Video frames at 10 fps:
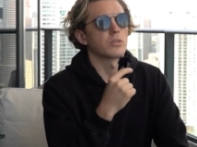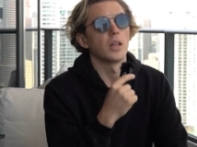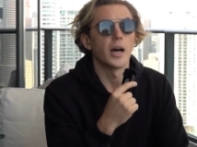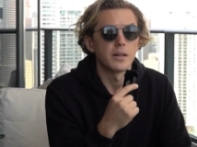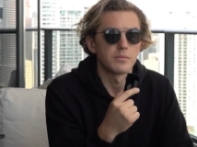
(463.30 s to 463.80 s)
there's a
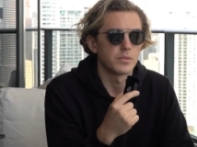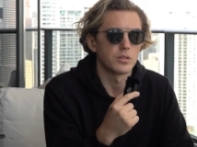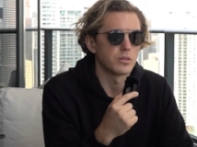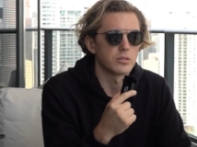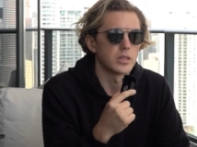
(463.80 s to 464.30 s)
lot.
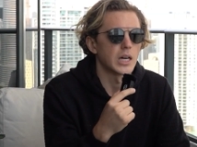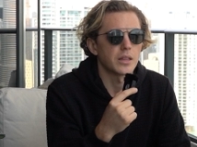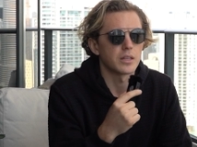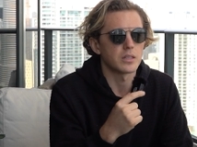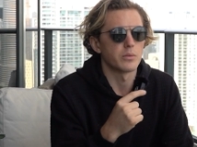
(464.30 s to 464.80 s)
There, there's a lot
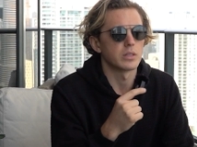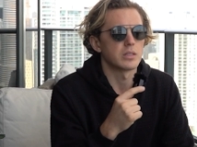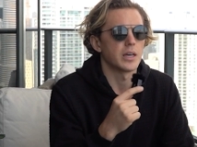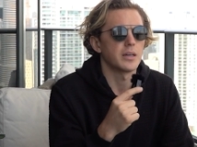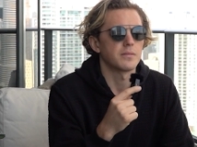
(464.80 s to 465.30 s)
of things I want to
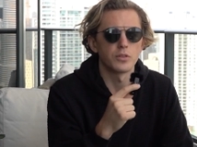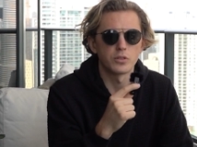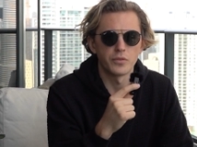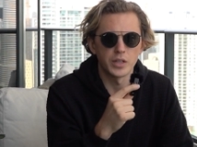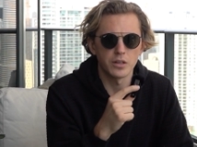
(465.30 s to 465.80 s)
say,
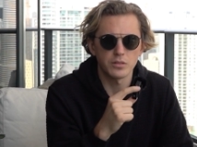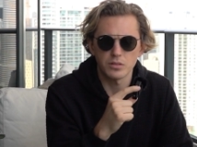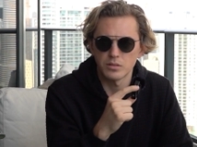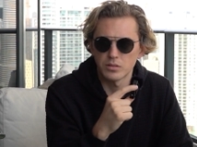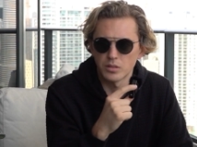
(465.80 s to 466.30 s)
future
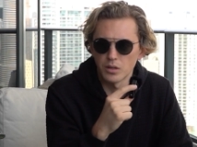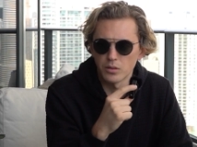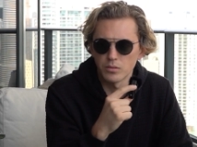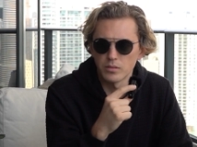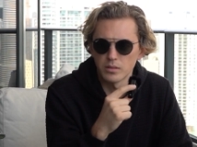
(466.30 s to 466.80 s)
videos.
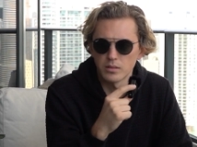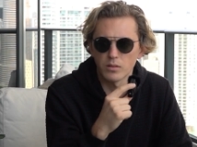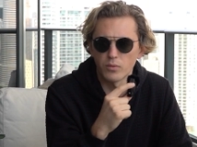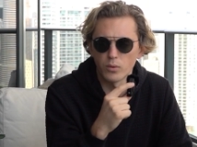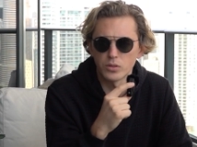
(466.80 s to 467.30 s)
So
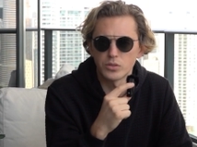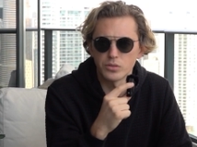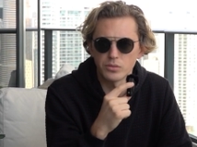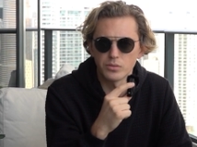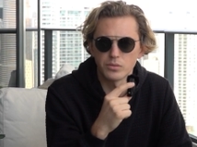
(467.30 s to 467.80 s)
look forward
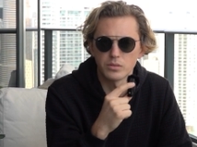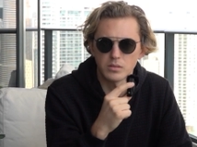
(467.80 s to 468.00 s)
to